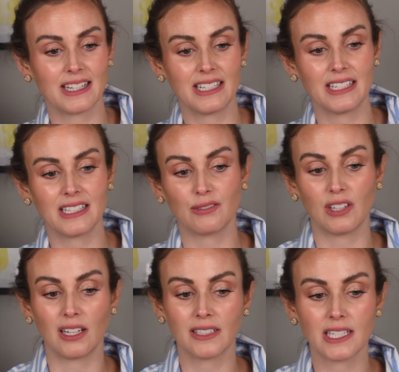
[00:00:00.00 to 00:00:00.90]
This is
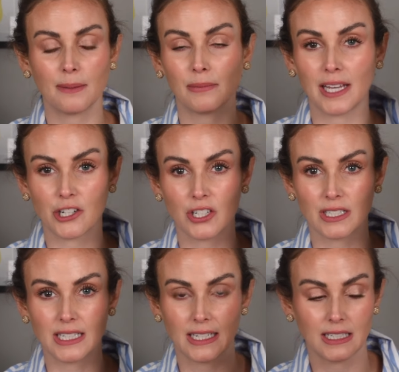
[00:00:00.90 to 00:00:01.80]
Flawless
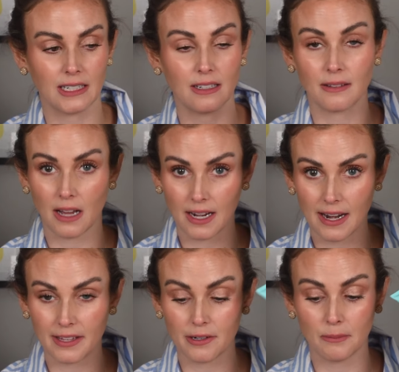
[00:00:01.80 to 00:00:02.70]
Complexion Tinted,
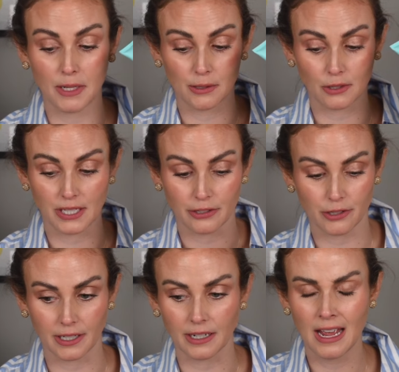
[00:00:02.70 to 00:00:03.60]
another mineral
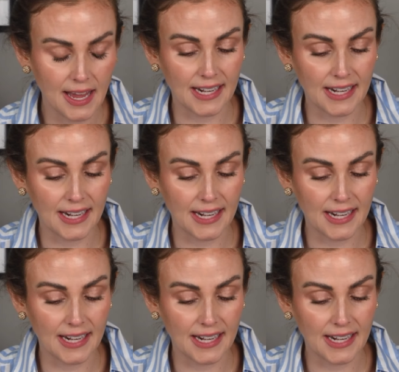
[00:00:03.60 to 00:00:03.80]
sunscreen.